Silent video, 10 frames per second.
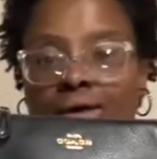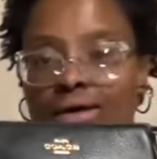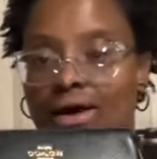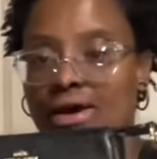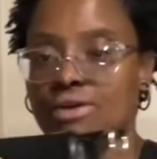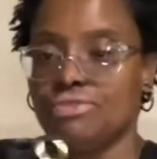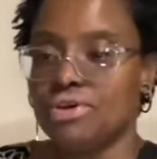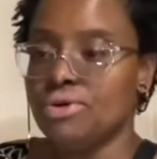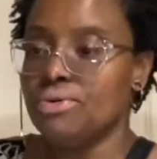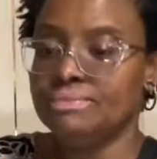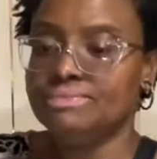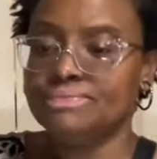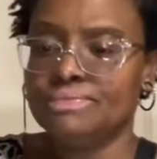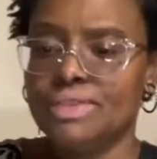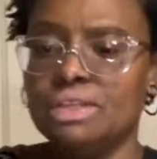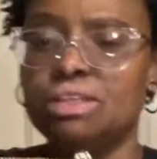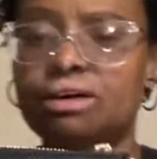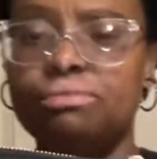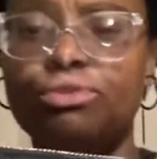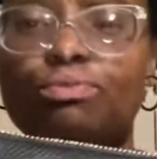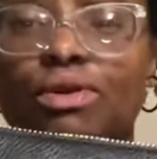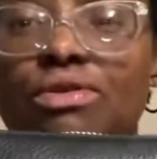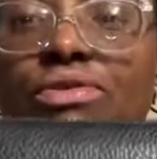Okay, so love this piece